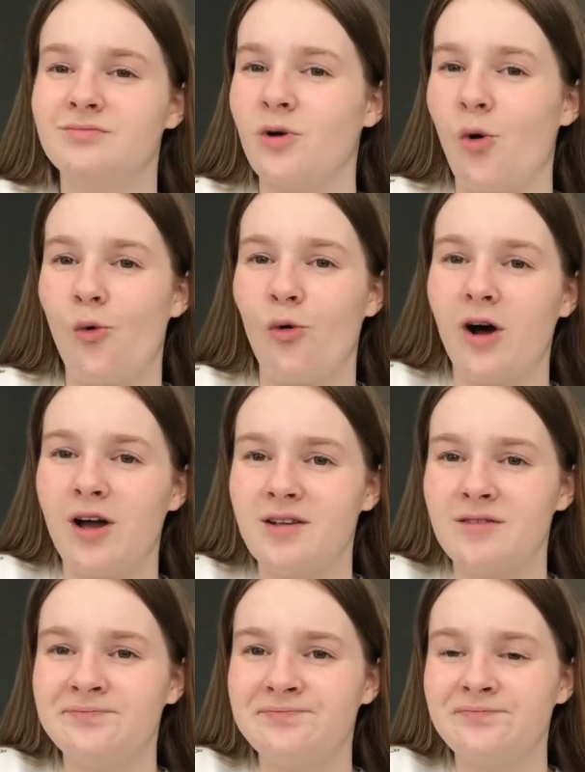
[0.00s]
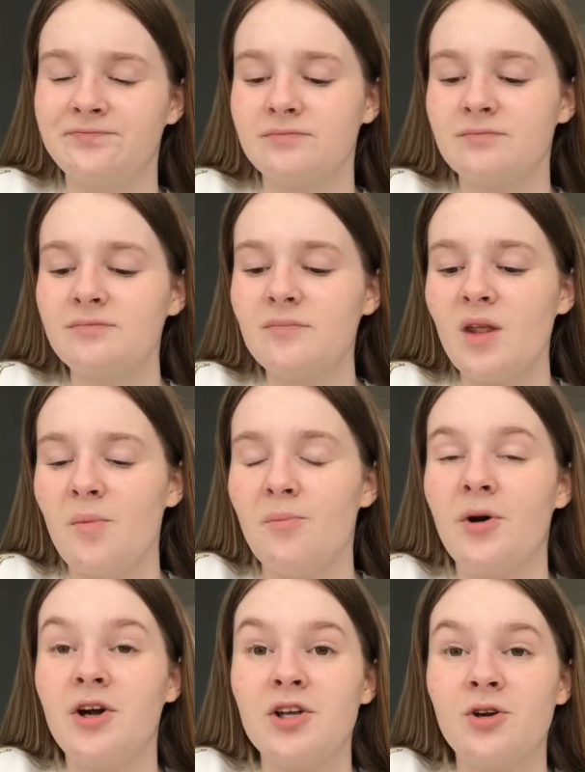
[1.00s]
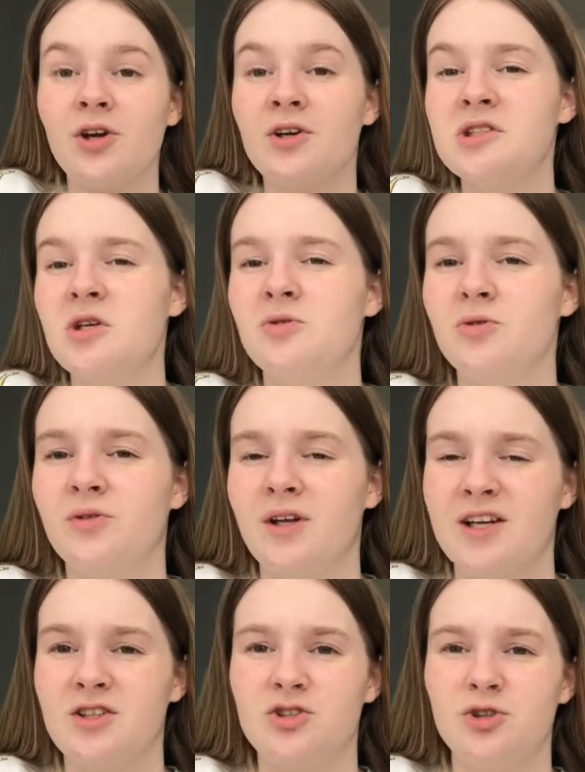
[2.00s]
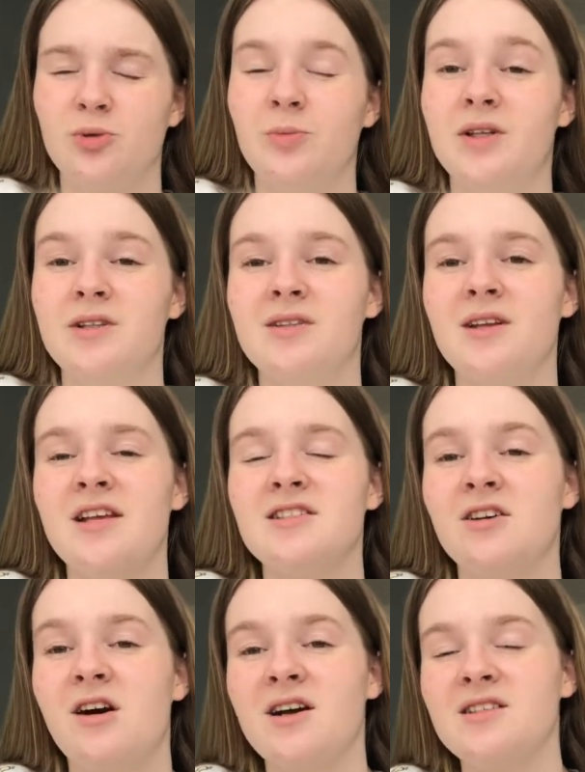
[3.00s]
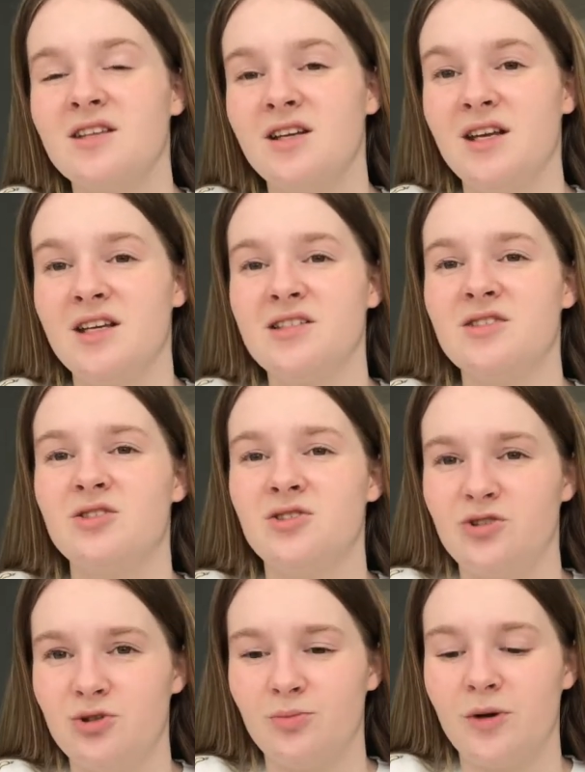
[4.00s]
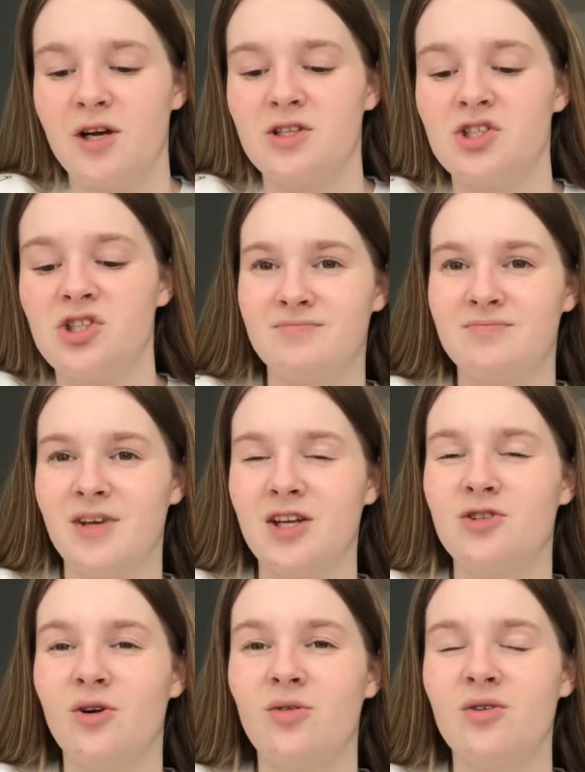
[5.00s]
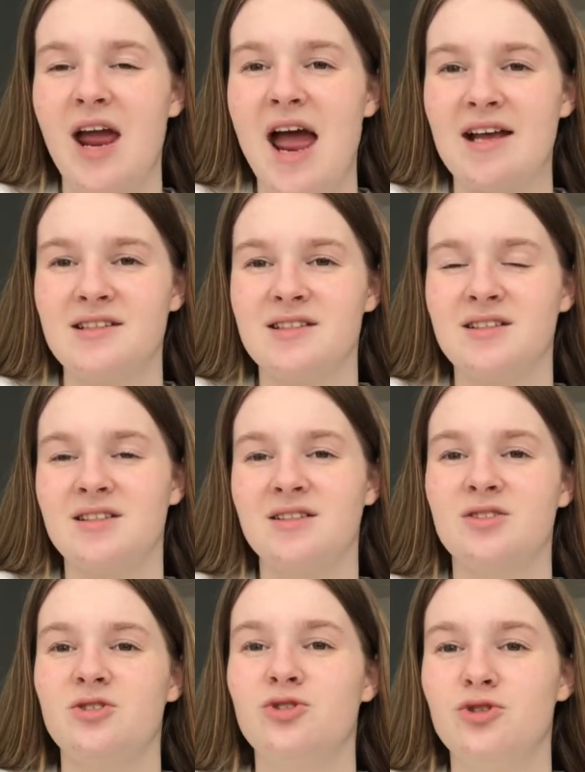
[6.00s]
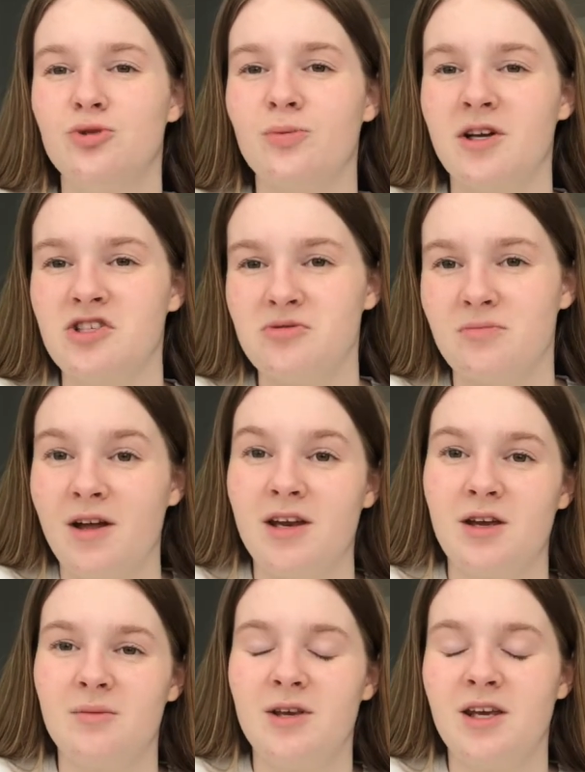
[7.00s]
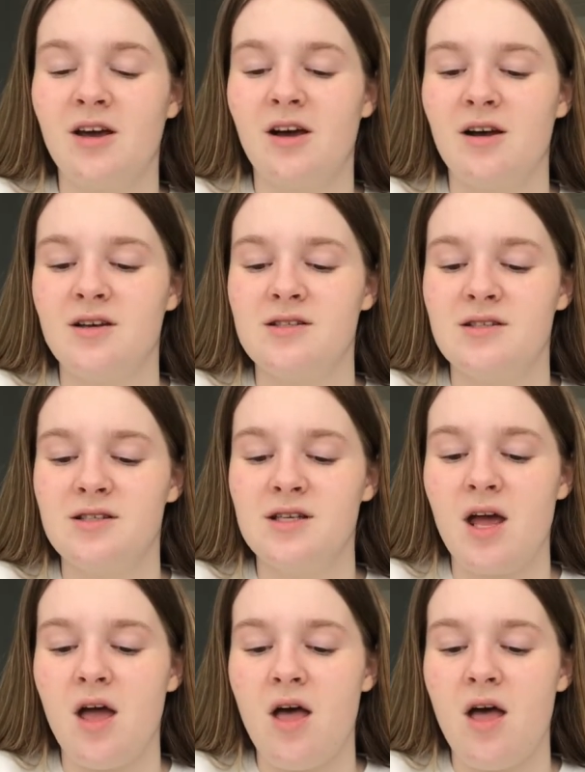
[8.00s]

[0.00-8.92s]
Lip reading: one, but you can also do two, but as long as it isn't too much. And don't ask too much money because